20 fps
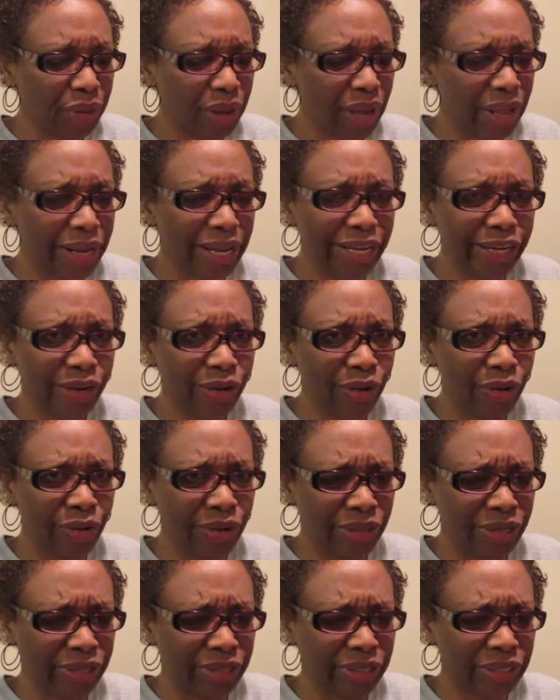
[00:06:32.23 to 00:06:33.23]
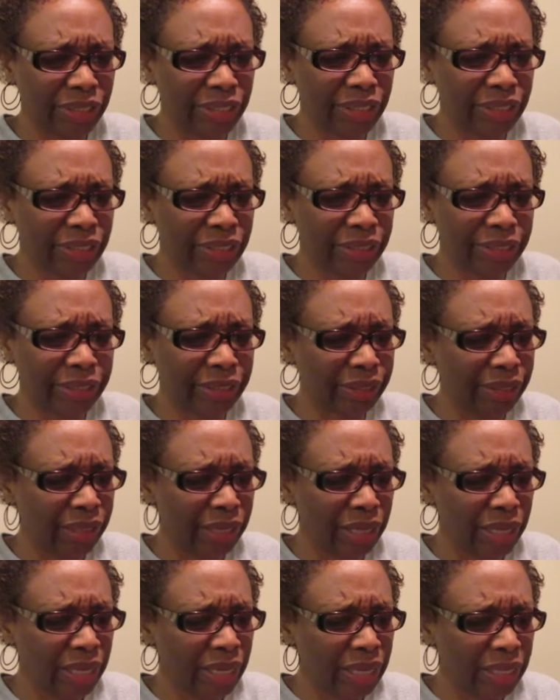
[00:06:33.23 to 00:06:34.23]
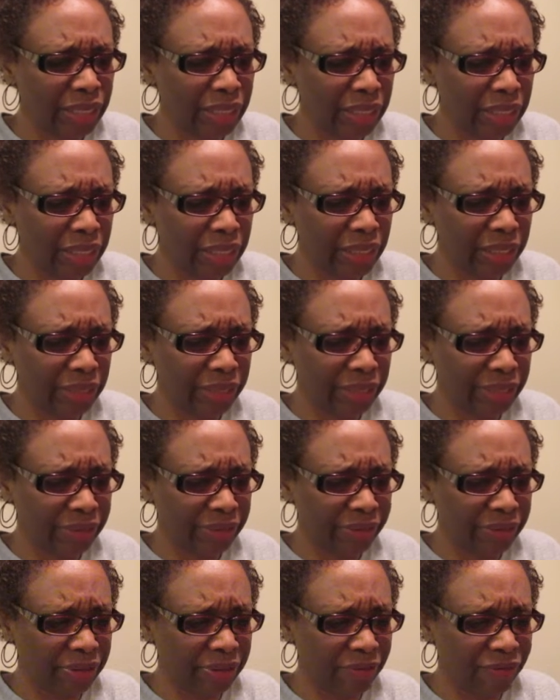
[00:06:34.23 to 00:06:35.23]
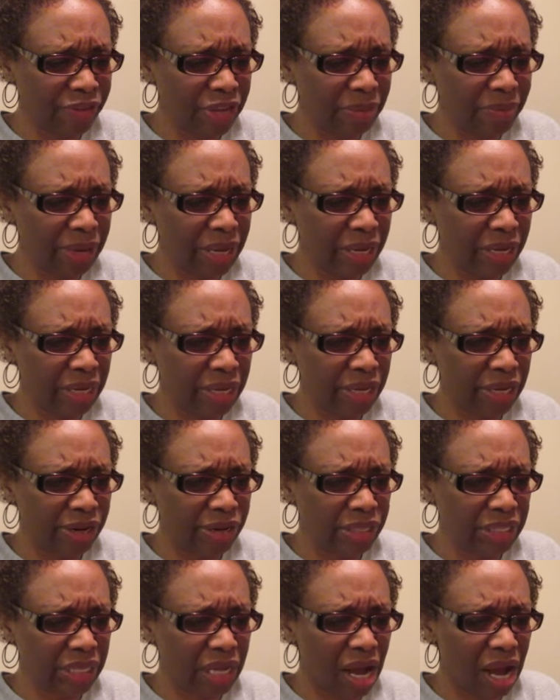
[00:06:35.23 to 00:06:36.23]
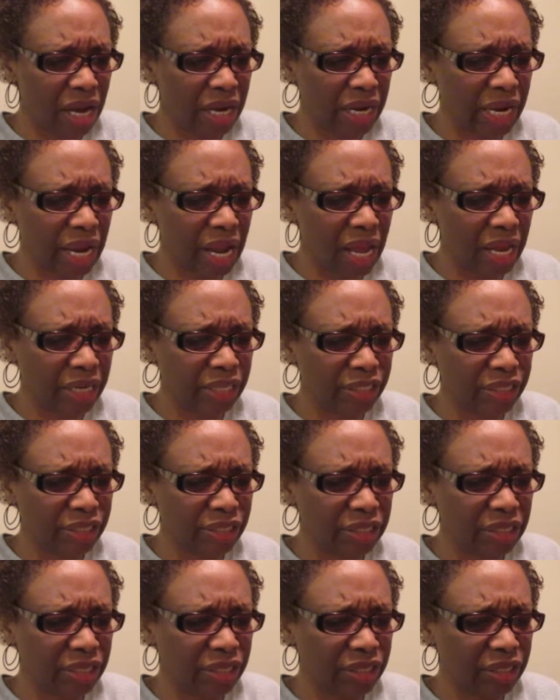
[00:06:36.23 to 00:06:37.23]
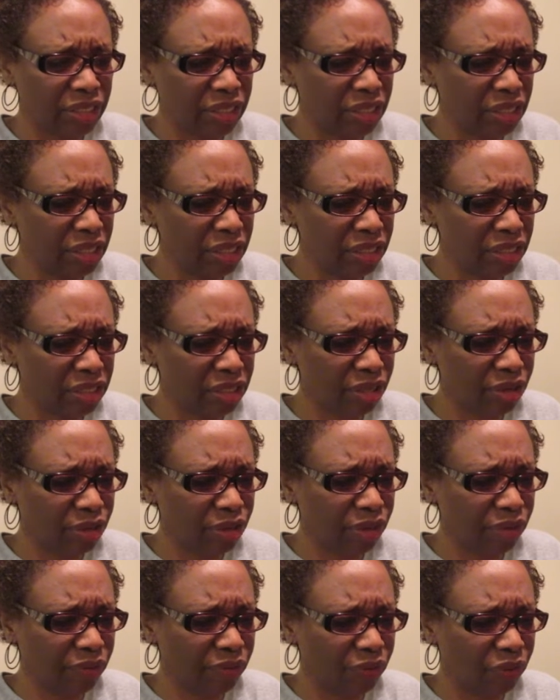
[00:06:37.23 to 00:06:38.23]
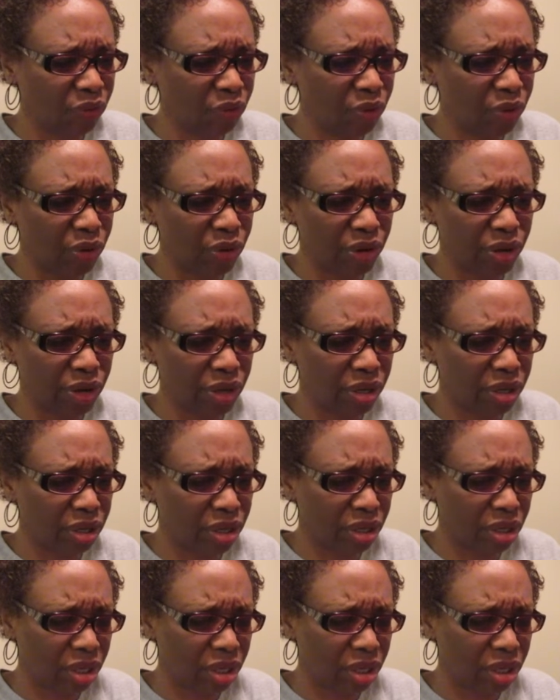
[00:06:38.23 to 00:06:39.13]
All I know is it's uh, the, the female in here is an archaeologist and she's searching for